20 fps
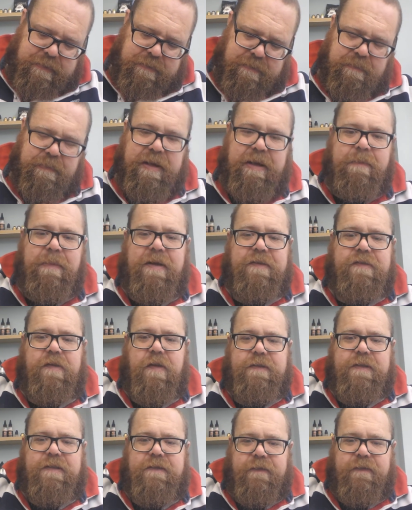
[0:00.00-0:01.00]
Me and my
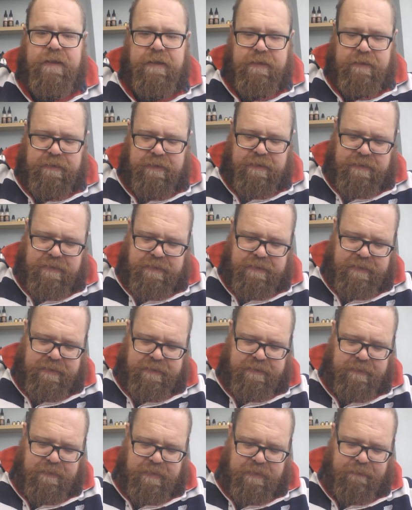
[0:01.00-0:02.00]
sausage fingers.
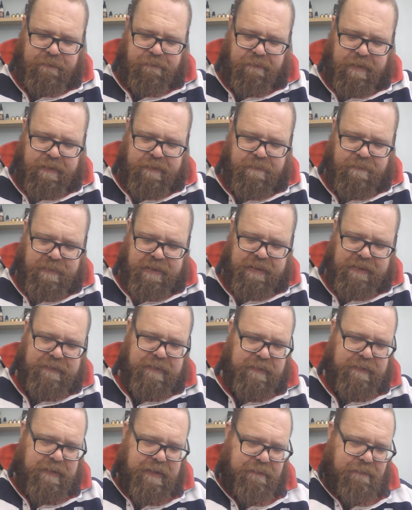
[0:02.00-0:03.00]
That's what a friend of mine
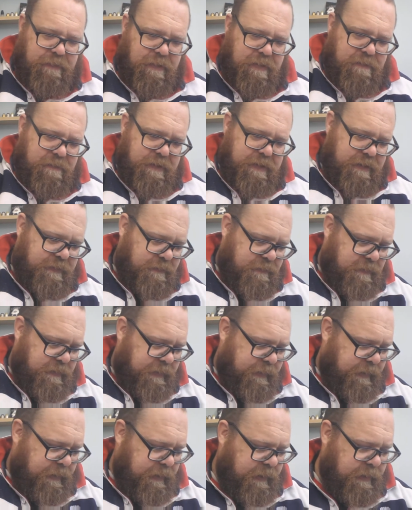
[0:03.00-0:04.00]
says I've got when I do
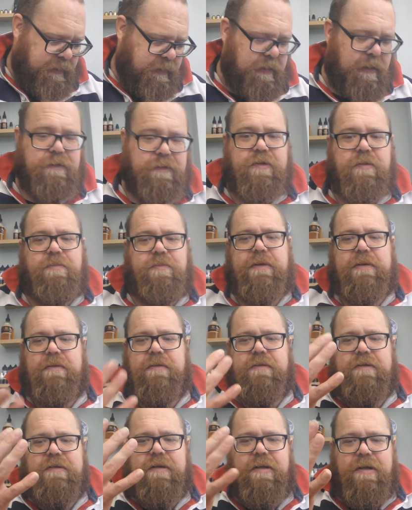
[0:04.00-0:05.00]
the close-up
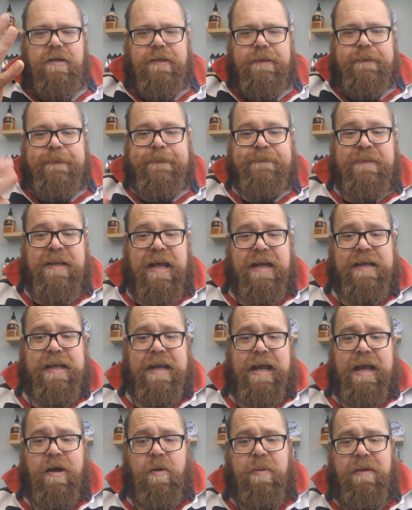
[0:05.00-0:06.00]
build. I
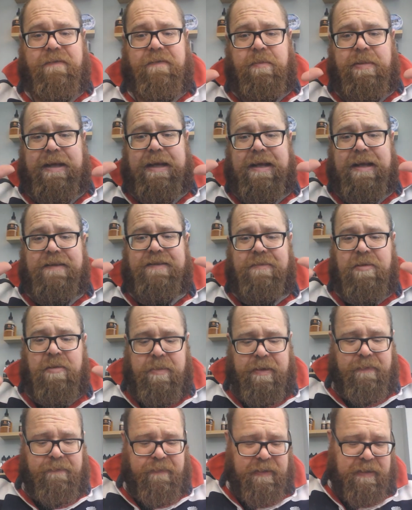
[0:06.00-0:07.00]
can't help having big hands on my
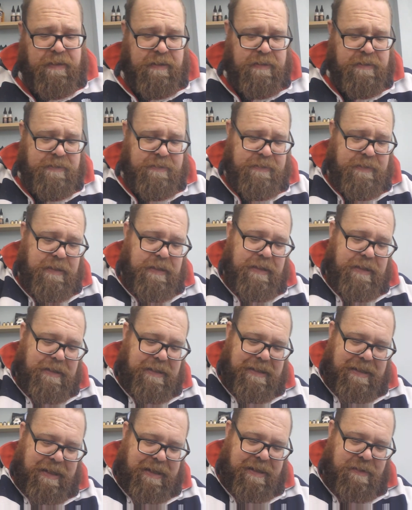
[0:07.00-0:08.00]
big fella.
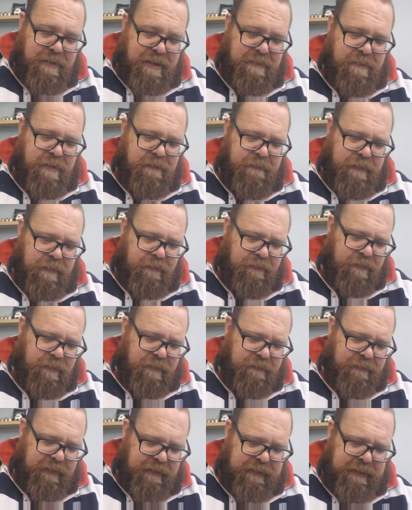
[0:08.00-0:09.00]
Anyway, moving on
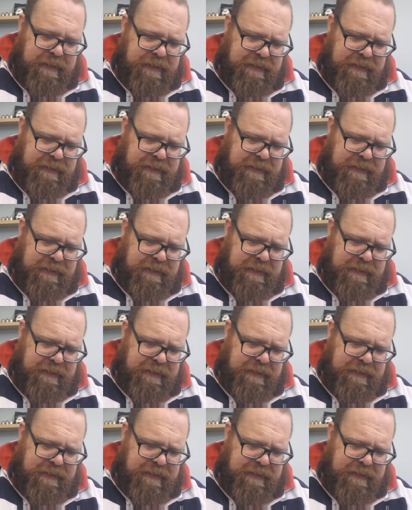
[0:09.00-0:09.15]
swiftly.